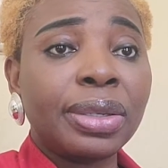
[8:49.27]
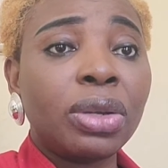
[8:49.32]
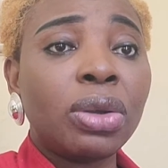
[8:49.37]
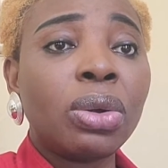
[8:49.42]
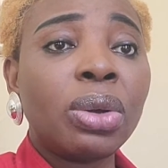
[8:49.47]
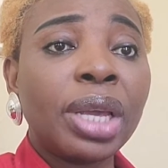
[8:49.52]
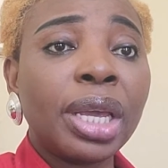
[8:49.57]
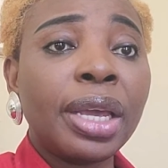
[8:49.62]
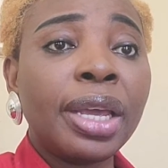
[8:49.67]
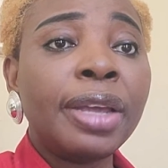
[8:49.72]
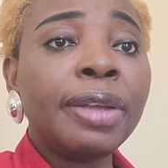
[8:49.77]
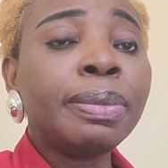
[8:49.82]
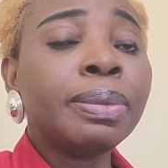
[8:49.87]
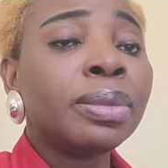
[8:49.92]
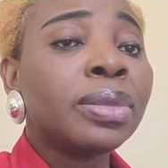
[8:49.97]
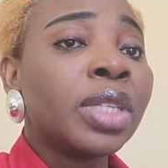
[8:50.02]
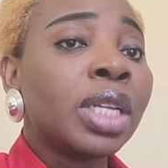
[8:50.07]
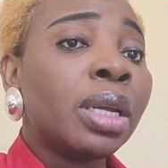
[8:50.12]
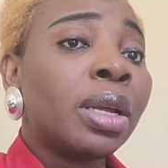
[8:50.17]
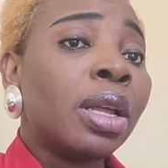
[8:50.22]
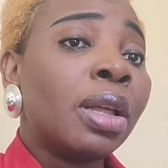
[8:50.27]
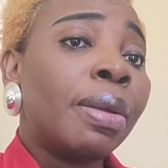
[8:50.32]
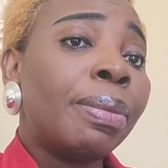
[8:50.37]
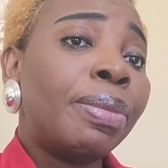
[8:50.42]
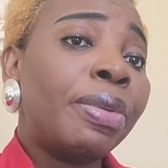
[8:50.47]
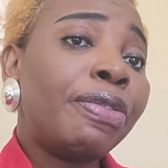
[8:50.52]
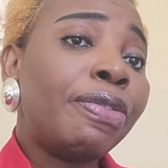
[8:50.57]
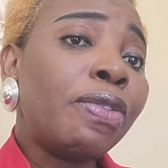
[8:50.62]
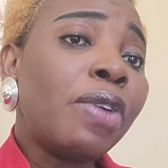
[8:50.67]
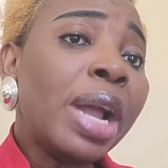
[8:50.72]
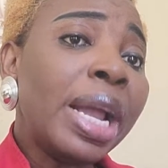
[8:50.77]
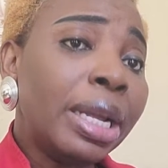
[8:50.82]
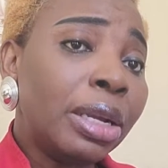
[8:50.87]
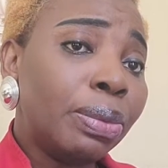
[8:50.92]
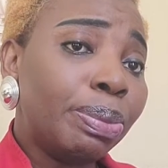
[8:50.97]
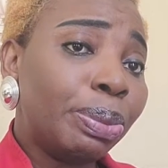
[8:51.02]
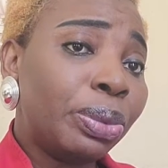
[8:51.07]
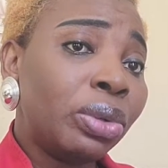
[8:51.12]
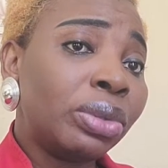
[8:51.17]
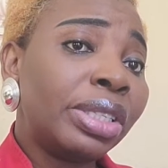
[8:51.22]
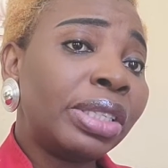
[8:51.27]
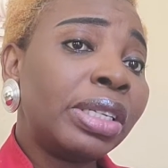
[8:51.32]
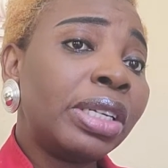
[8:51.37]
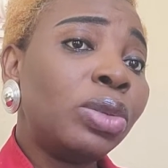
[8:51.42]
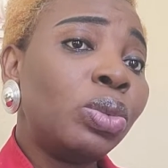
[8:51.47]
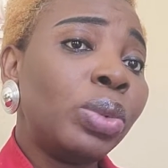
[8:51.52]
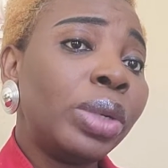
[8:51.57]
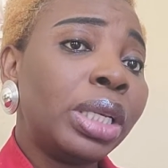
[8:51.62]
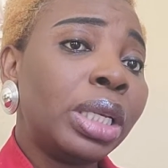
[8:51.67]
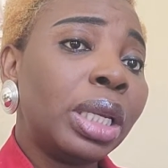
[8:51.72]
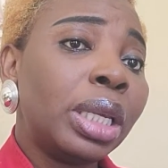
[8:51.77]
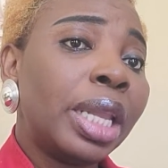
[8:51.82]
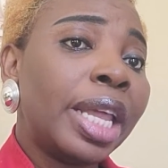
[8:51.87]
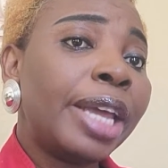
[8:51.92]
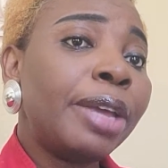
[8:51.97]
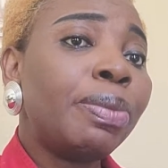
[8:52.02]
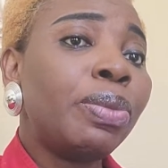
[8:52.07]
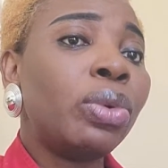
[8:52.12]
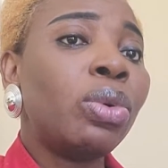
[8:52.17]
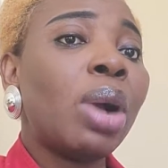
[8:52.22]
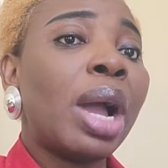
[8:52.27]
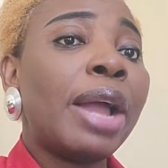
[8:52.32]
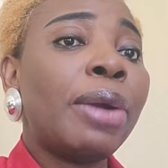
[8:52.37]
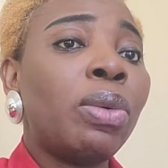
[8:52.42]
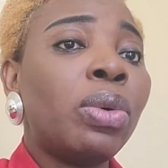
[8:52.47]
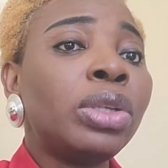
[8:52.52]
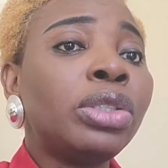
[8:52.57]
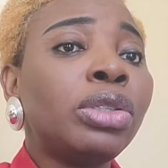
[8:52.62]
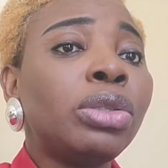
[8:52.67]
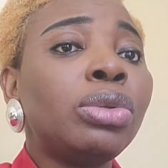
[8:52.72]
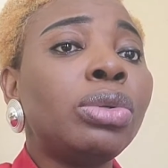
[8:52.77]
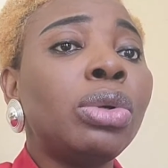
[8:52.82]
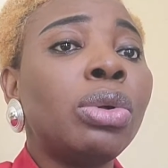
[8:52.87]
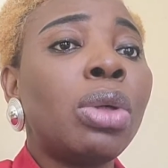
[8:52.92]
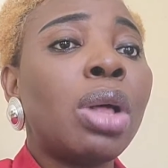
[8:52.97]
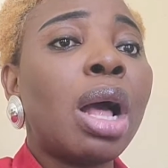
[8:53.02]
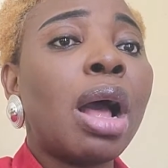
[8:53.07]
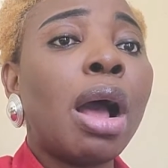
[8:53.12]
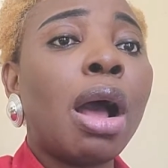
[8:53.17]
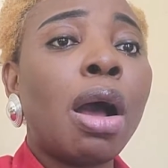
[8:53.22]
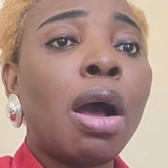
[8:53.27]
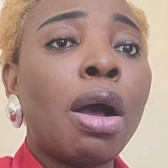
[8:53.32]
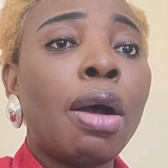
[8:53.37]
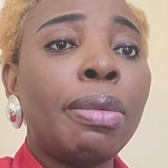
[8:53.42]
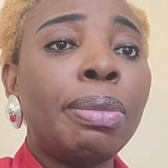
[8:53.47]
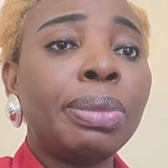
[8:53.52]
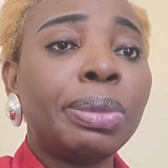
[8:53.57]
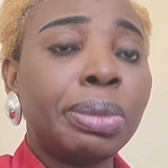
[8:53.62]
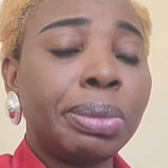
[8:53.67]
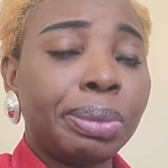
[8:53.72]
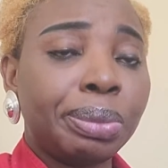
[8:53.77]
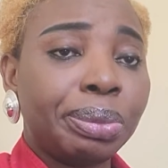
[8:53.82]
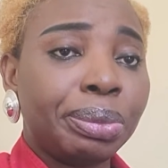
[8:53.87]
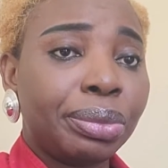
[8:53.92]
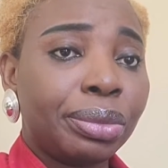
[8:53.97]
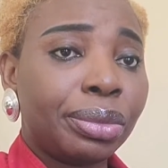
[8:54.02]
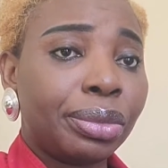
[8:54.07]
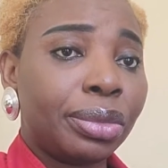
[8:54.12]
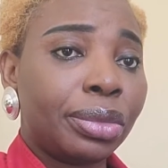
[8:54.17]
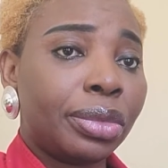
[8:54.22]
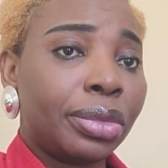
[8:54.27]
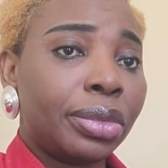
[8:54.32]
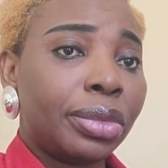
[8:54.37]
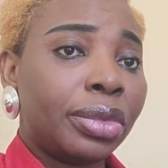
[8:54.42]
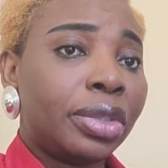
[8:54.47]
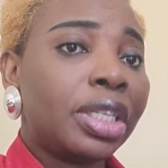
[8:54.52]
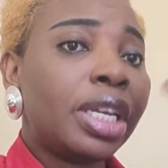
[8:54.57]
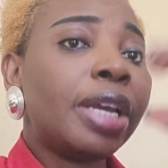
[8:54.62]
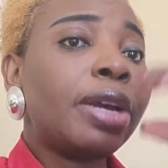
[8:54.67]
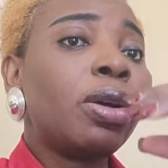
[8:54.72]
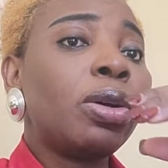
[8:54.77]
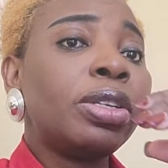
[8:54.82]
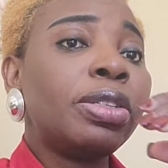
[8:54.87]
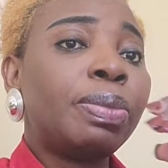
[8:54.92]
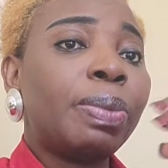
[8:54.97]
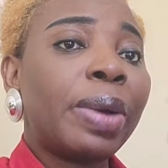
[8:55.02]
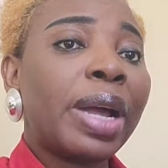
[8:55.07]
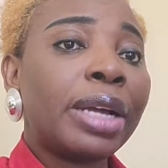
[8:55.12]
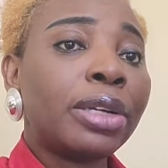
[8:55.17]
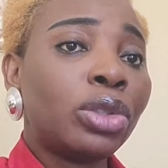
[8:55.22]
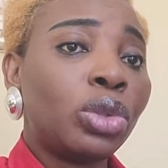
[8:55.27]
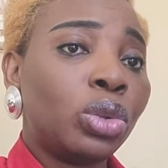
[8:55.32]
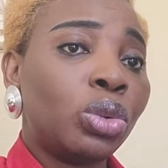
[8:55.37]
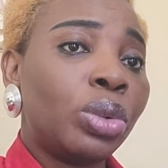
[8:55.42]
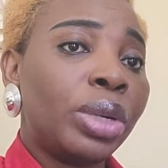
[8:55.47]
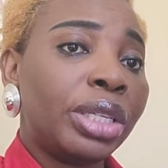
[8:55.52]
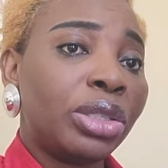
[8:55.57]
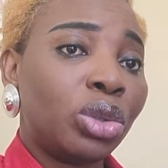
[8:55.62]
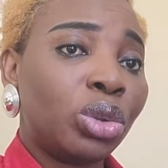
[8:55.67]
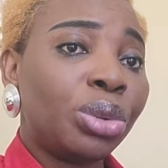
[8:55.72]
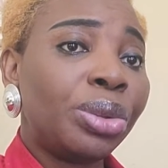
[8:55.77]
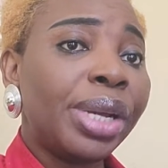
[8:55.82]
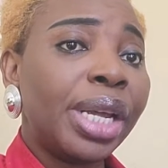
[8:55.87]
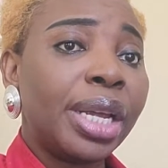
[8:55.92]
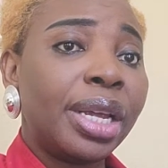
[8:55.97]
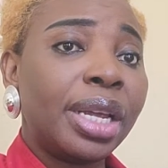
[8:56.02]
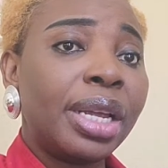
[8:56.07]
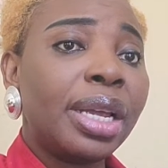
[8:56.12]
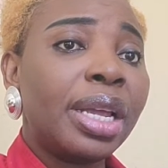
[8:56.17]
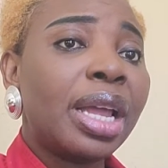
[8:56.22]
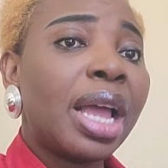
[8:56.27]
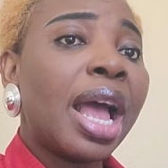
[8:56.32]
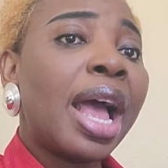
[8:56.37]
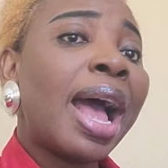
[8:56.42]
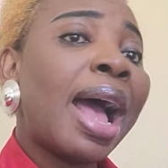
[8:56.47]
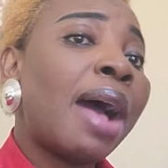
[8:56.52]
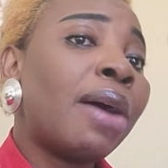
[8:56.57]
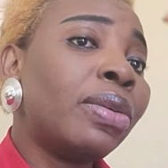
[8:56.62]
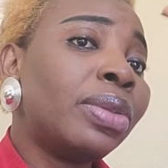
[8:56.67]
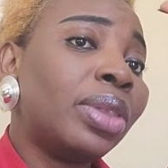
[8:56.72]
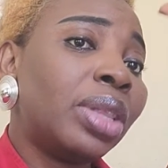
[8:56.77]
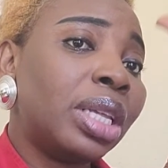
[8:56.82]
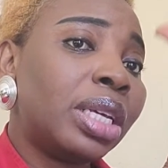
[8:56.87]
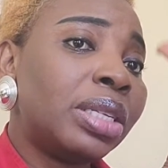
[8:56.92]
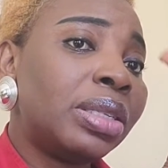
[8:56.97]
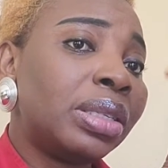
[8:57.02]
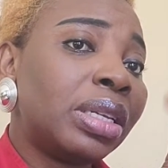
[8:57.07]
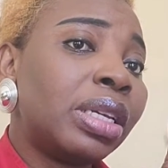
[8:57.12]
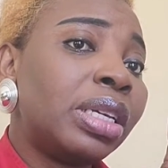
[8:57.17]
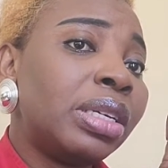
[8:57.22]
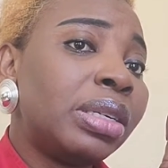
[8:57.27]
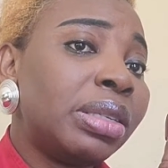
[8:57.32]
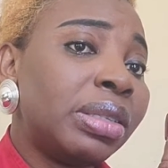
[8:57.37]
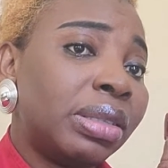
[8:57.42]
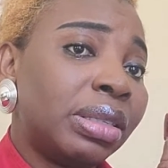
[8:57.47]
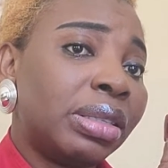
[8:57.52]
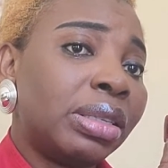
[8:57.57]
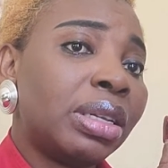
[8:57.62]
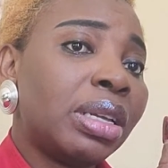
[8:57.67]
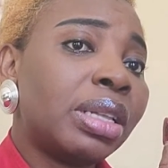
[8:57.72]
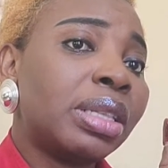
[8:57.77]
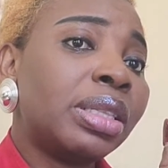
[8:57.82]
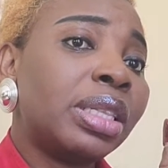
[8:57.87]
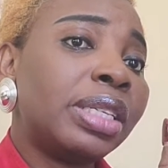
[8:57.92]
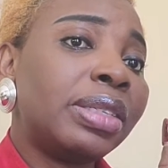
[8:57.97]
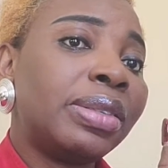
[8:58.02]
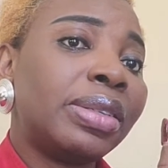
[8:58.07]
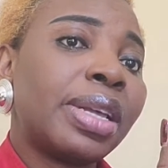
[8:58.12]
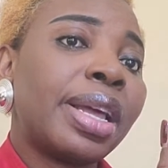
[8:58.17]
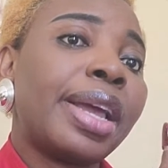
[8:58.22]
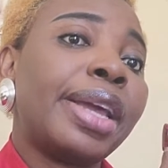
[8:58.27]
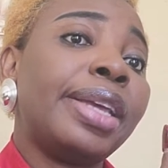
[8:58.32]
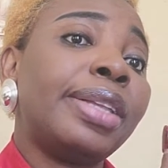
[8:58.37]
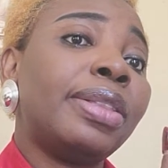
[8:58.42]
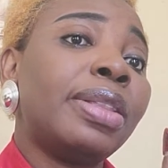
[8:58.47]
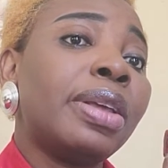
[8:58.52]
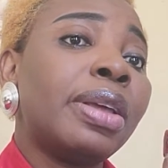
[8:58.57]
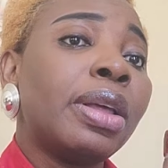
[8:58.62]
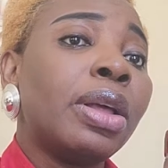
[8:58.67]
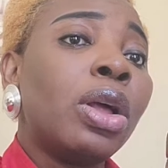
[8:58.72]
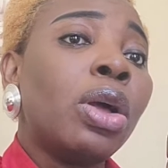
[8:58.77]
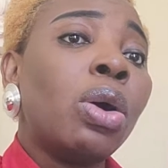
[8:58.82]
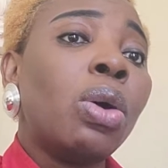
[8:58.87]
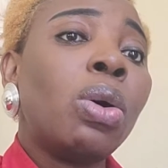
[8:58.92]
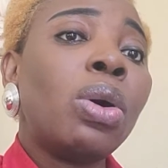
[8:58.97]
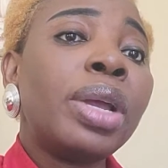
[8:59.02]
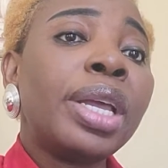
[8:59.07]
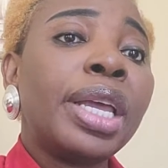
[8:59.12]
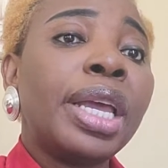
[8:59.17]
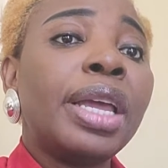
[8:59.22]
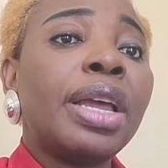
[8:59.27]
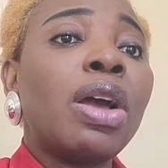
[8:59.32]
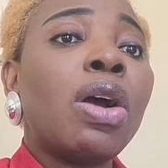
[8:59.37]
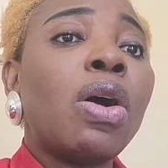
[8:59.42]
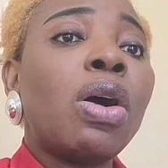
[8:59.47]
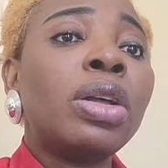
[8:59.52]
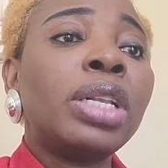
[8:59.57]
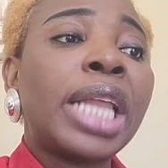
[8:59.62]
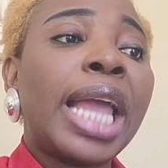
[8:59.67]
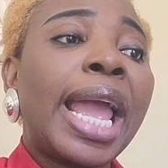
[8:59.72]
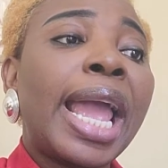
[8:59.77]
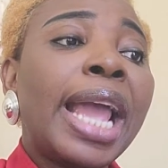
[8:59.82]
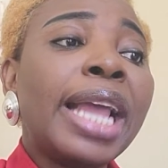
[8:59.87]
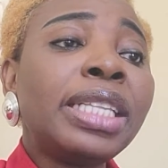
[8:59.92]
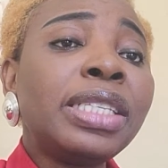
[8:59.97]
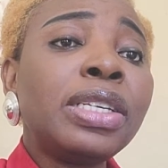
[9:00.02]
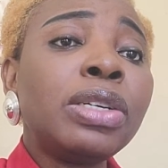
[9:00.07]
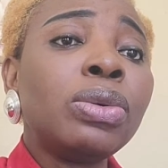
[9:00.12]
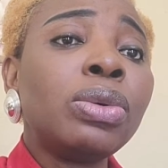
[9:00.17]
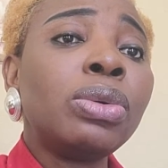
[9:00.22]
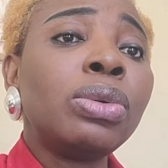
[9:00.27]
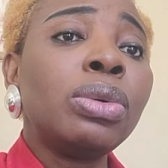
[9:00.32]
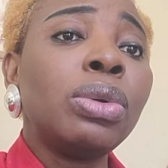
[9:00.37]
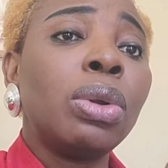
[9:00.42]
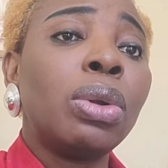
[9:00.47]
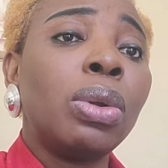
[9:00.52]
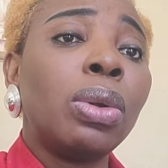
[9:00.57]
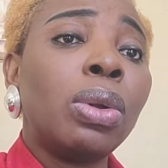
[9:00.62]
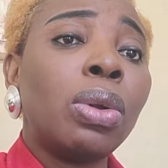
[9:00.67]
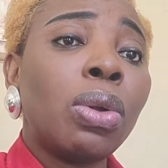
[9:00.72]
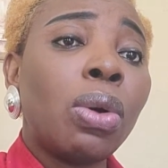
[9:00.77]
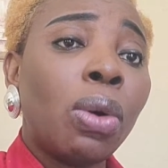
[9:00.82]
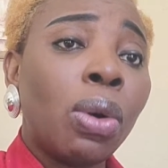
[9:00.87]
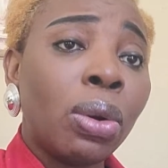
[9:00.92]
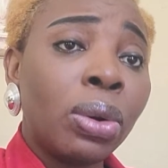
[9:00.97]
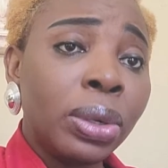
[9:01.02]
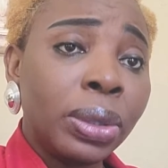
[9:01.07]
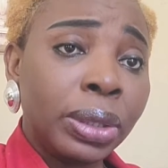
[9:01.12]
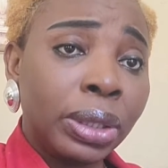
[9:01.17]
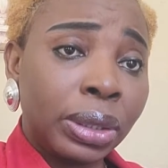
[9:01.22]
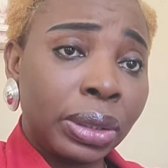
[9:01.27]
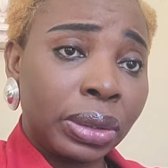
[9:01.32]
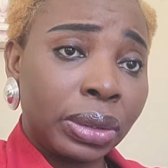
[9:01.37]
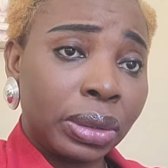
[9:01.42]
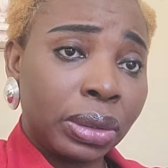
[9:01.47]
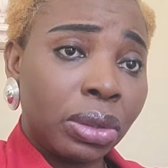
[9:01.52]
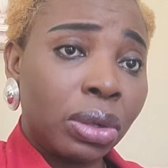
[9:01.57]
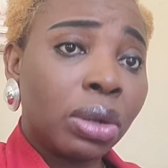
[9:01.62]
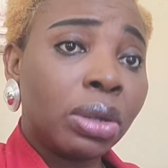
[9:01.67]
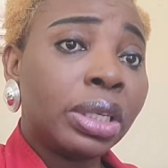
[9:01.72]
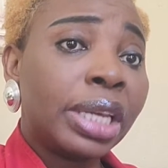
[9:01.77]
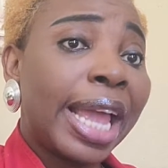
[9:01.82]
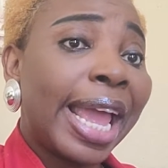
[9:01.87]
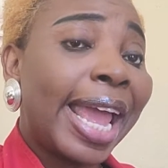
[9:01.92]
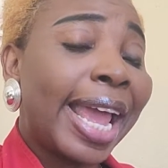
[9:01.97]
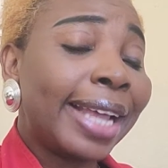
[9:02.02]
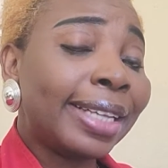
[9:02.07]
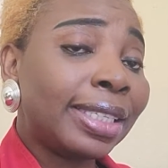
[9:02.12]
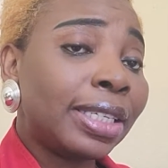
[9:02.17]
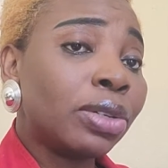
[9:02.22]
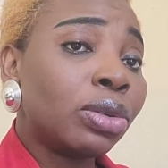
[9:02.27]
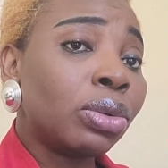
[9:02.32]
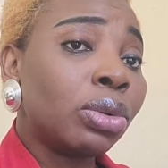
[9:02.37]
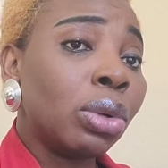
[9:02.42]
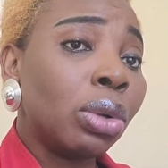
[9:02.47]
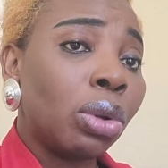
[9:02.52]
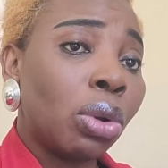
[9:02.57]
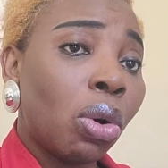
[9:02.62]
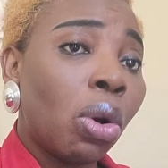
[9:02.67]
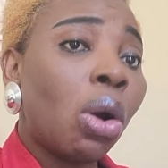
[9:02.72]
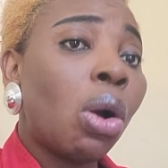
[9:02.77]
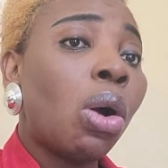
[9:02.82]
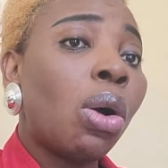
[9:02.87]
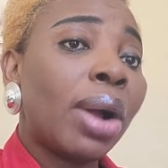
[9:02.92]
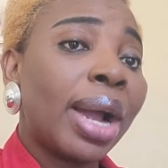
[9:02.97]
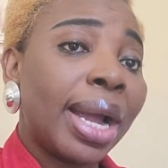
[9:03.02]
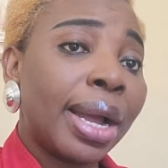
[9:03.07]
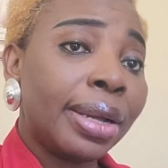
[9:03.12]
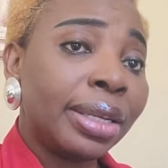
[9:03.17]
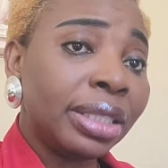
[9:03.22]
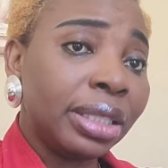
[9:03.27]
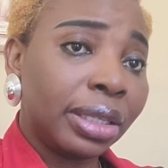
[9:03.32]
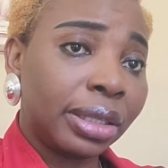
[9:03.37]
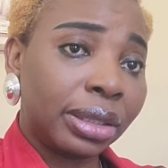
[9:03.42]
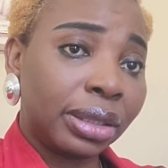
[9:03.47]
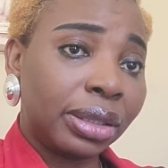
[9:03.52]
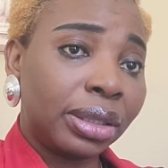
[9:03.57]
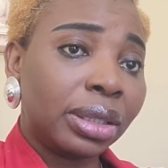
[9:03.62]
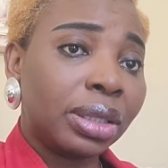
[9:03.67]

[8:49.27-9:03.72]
Okay, before I proceed with the label, I want to take us back to a tree, how this is designed. Okay, on ethical law or conduct,